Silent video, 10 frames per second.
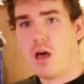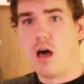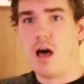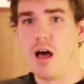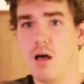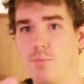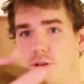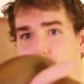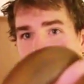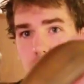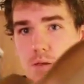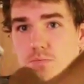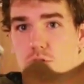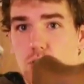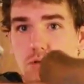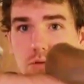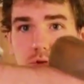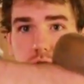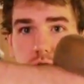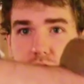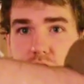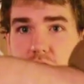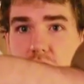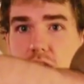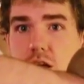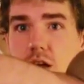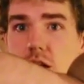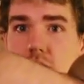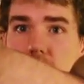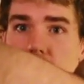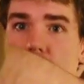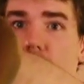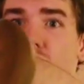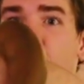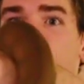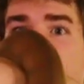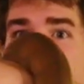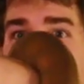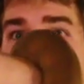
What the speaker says: But I mean, beautiful, beautiful snake. You can try to get it to